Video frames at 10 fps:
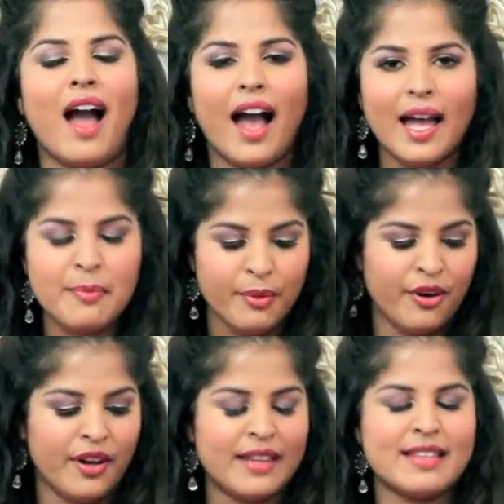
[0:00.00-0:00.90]
I
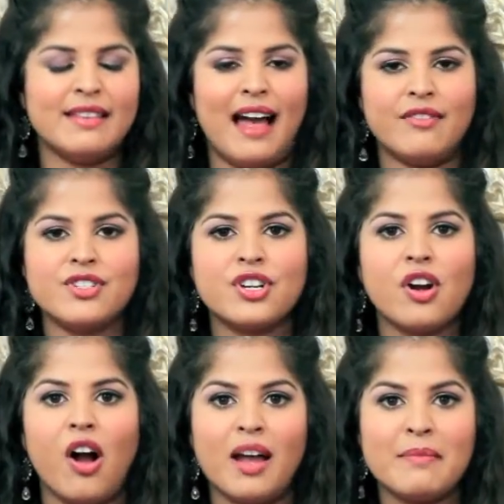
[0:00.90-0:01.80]
put the
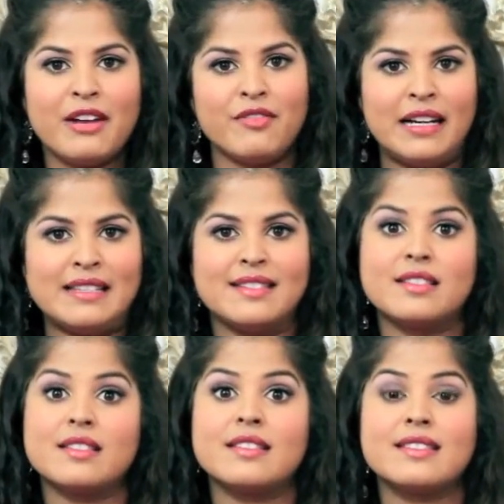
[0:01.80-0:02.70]
lavender on my wrists,
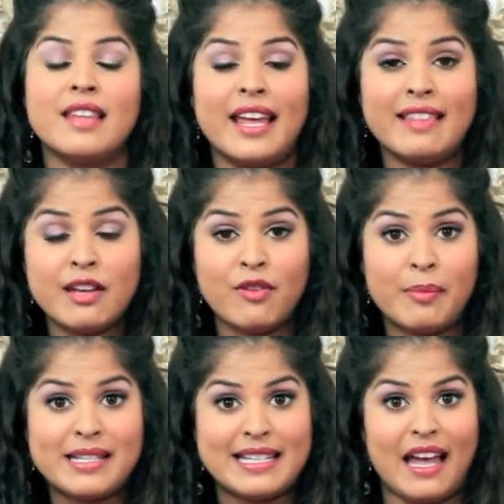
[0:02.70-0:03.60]
slightly rub
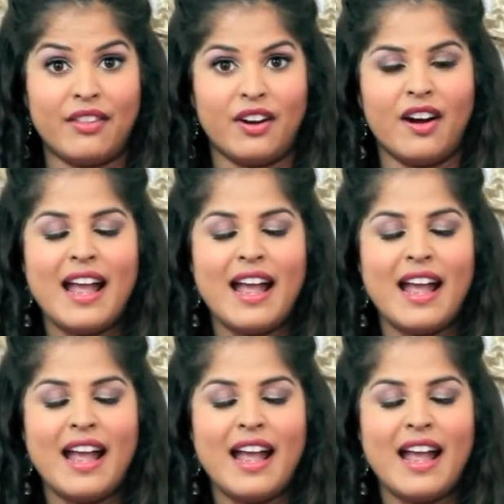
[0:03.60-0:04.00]
it together,